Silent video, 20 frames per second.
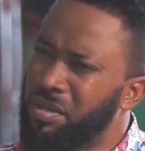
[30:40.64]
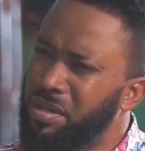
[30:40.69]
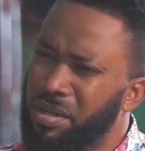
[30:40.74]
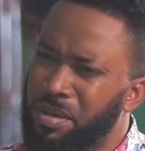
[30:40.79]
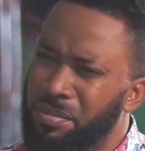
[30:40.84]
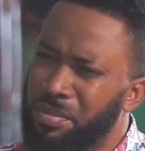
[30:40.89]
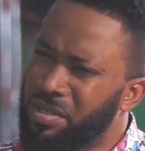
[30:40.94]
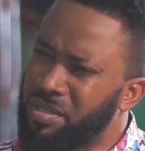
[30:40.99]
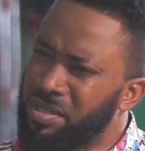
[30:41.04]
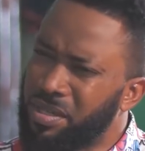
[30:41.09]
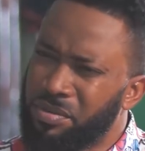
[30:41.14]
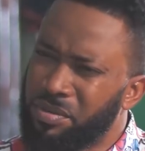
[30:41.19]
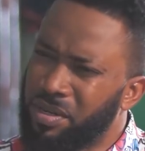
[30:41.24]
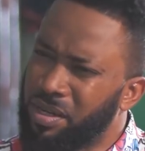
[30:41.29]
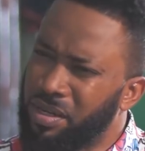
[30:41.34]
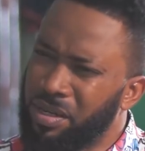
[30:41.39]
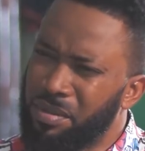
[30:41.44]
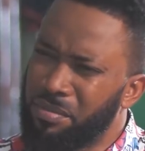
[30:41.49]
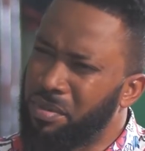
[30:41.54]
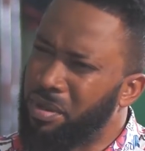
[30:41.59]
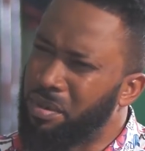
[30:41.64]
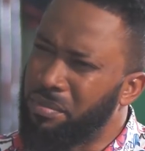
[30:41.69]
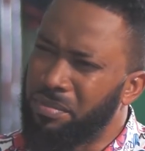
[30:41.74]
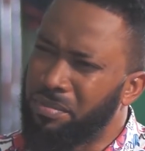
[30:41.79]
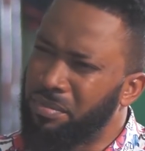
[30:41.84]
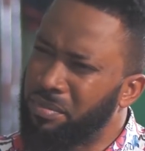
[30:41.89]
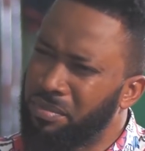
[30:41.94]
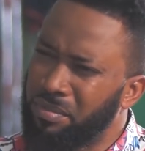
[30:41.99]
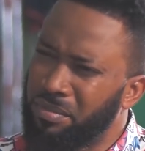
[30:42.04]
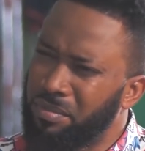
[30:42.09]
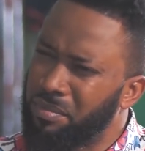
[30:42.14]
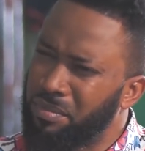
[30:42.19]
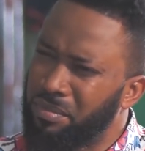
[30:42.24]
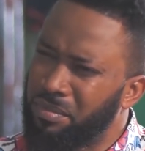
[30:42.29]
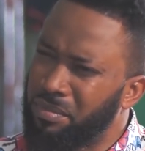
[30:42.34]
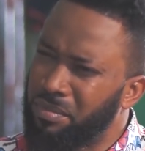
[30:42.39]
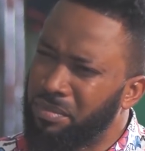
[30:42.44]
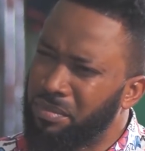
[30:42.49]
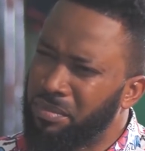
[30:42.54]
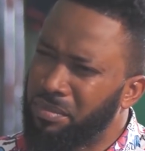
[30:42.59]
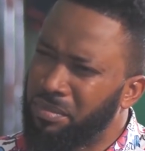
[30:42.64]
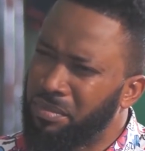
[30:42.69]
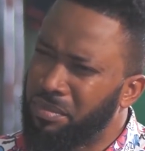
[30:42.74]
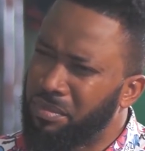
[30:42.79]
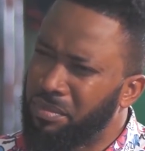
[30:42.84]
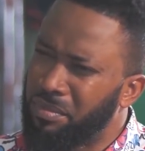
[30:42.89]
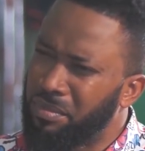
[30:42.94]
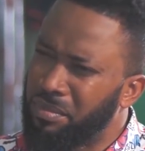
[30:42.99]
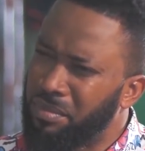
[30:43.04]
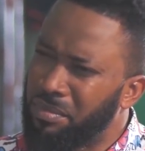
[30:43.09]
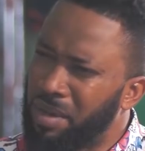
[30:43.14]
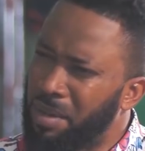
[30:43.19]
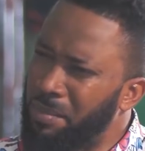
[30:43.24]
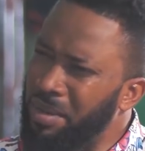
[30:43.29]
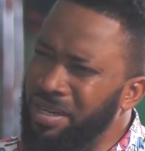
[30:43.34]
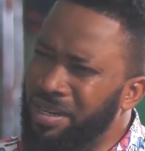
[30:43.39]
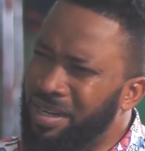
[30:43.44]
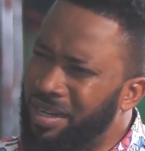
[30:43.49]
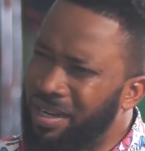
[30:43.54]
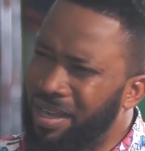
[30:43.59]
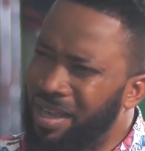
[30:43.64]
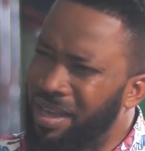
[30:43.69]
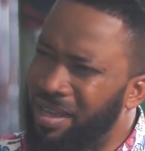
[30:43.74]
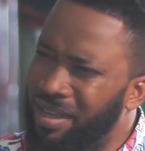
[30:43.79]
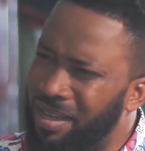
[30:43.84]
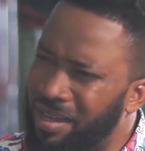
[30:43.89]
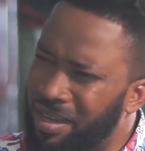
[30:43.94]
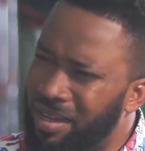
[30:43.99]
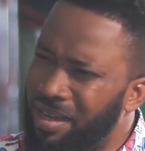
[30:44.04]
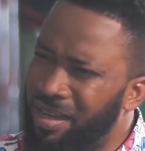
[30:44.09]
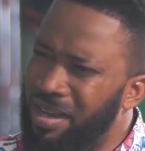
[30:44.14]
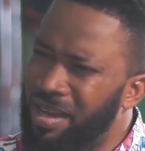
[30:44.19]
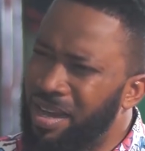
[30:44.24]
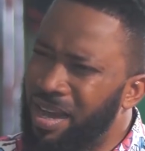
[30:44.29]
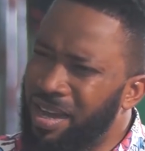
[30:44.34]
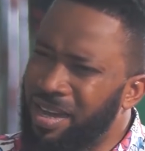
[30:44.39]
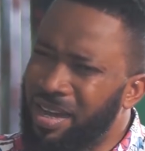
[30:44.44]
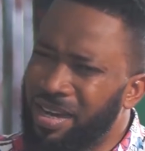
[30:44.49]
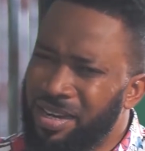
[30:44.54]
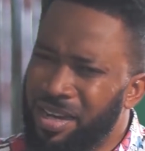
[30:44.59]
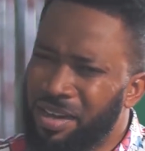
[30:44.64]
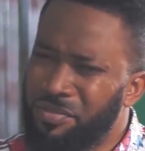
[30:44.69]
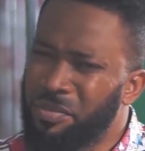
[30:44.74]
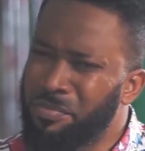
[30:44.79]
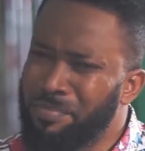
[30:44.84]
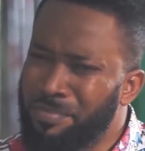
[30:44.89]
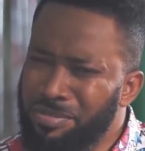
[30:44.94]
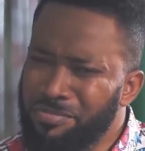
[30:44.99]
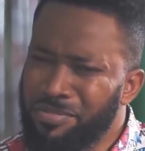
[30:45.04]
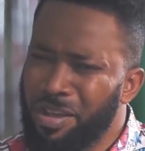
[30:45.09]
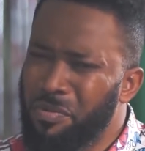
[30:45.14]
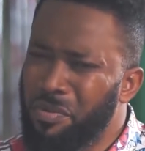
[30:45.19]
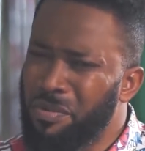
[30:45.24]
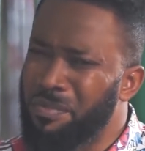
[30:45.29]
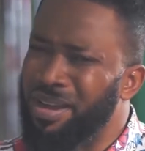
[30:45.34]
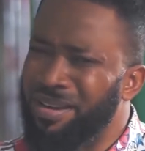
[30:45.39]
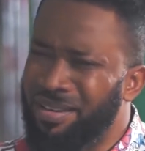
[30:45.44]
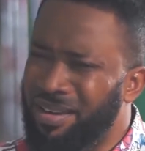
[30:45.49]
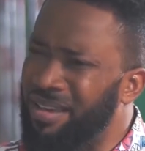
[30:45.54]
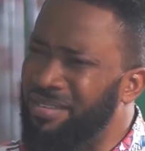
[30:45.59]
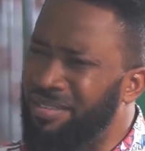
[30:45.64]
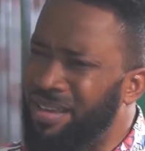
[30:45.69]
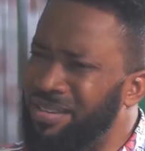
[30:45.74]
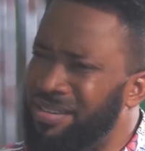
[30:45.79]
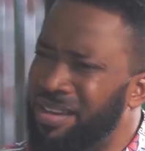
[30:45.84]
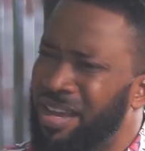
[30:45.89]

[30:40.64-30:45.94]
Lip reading: we talking about Sandra again, Mom? I made it clear. I can't have a woman like